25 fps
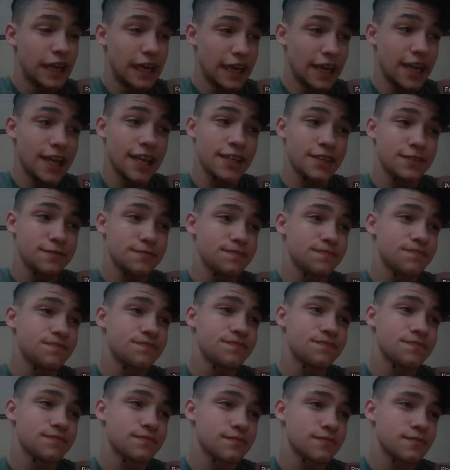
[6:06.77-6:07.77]

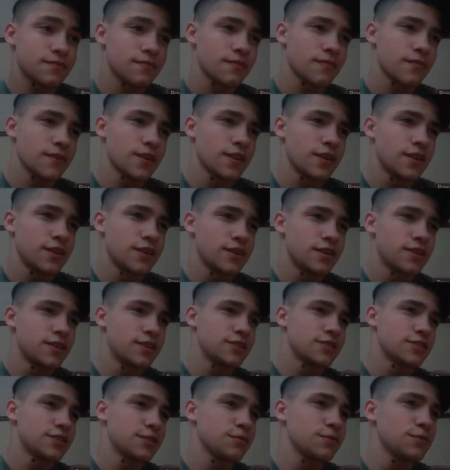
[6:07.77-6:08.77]
And
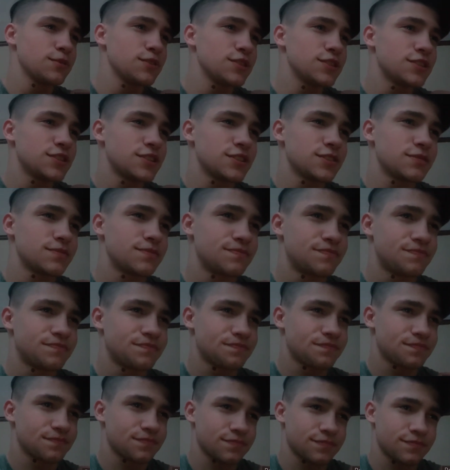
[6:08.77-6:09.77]
some reason
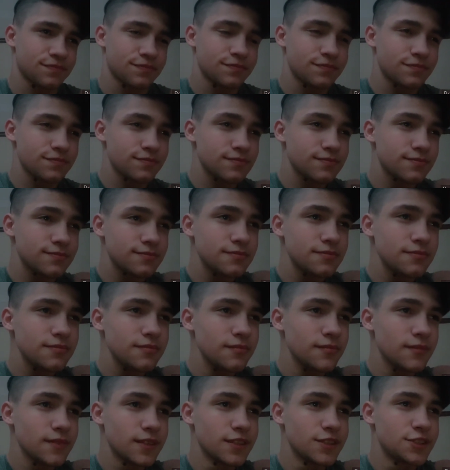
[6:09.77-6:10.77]

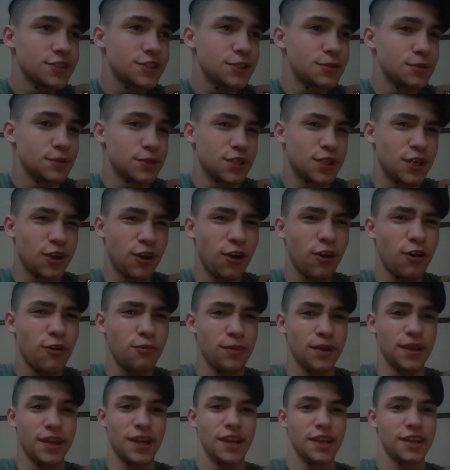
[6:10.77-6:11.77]
she would
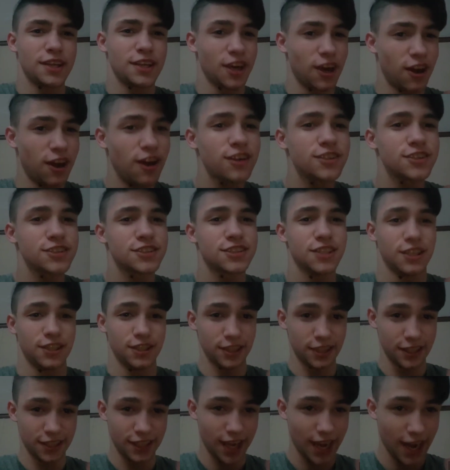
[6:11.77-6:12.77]
call me
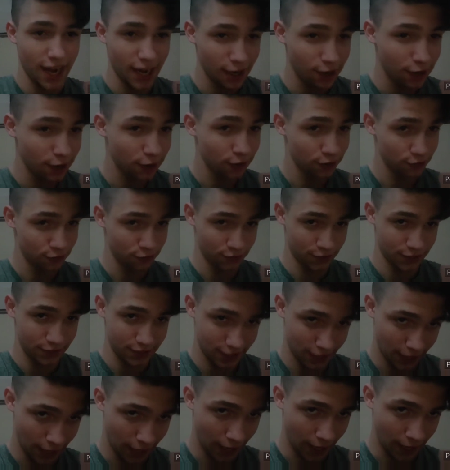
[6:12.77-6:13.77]
constantly every
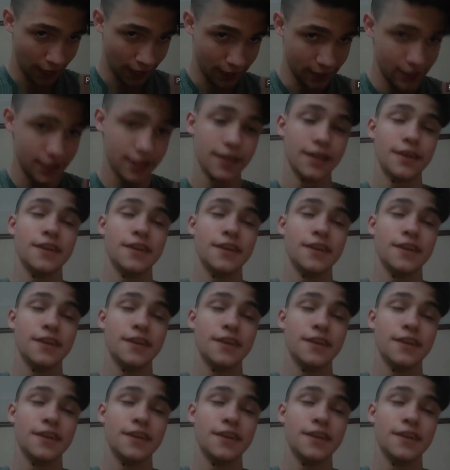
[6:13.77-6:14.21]
day.